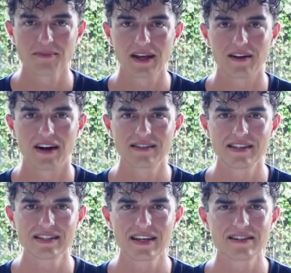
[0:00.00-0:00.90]
from that, guys,
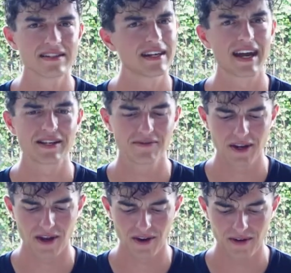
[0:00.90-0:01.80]
let's get into today's
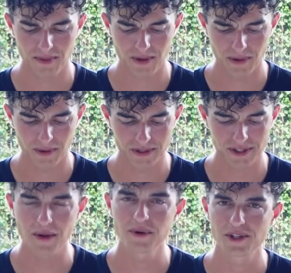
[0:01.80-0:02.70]
video because
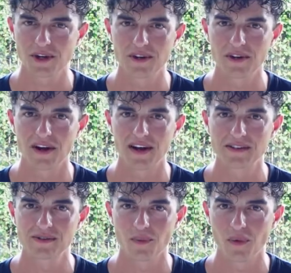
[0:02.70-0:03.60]
I want to show you
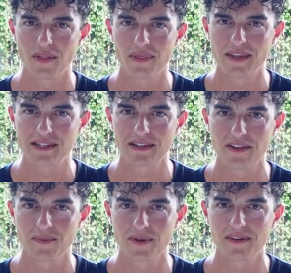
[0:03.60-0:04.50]
guys what this
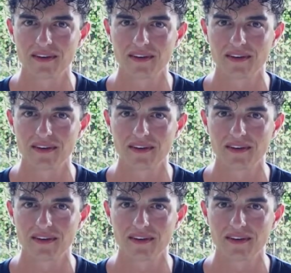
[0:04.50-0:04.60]
Leatherman